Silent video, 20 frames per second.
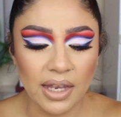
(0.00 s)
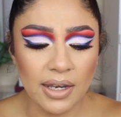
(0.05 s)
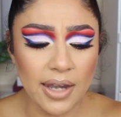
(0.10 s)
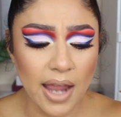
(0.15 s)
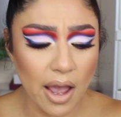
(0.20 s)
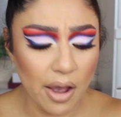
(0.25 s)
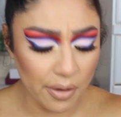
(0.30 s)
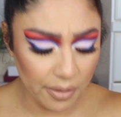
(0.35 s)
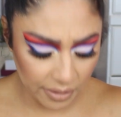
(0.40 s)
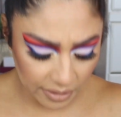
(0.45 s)

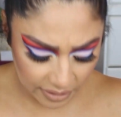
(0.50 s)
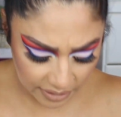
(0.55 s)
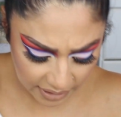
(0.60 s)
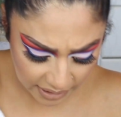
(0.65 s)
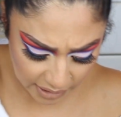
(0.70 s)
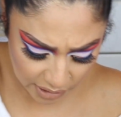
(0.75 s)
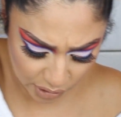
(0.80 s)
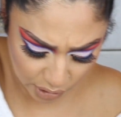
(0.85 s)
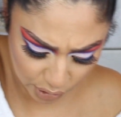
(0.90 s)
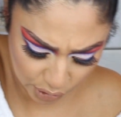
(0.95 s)
Now,
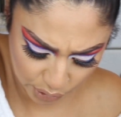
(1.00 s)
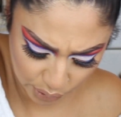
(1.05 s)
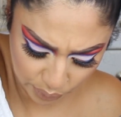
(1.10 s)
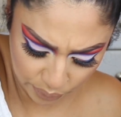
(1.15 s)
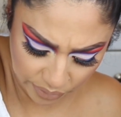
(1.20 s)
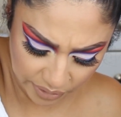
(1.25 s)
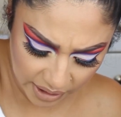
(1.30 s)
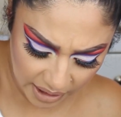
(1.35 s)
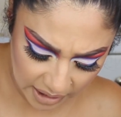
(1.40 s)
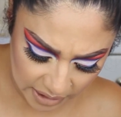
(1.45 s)
these are
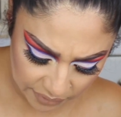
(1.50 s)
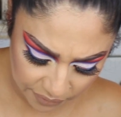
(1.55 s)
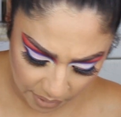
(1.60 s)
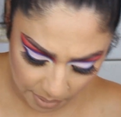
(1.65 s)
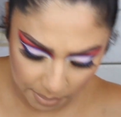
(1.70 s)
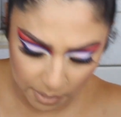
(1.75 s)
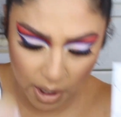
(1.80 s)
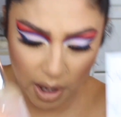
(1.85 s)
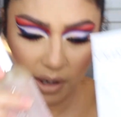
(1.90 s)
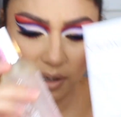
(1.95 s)
two things
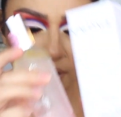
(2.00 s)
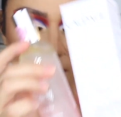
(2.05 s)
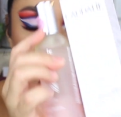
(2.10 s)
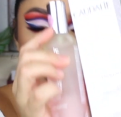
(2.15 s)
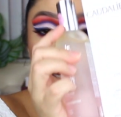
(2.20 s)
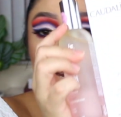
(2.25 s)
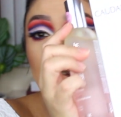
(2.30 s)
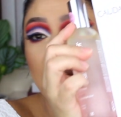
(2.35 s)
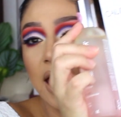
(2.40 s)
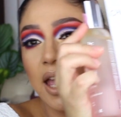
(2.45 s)
from
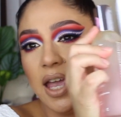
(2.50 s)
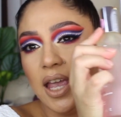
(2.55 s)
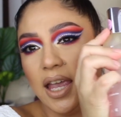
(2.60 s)
Cuddly